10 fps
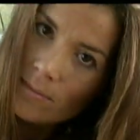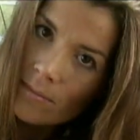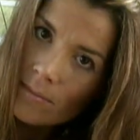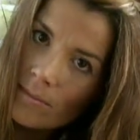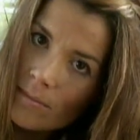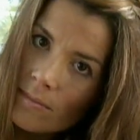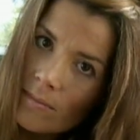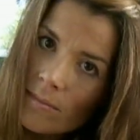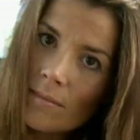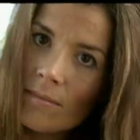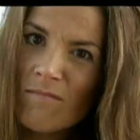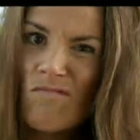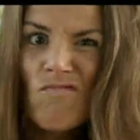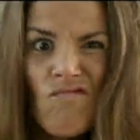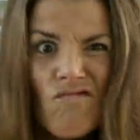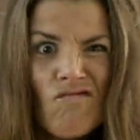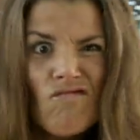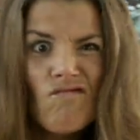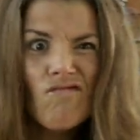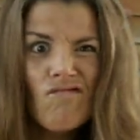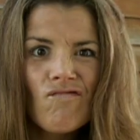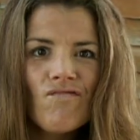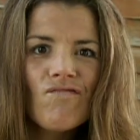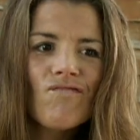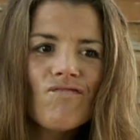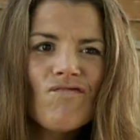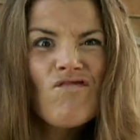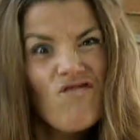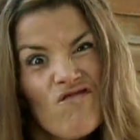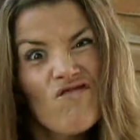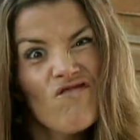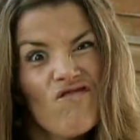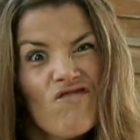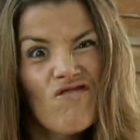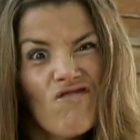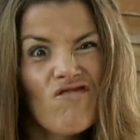Nothing is said.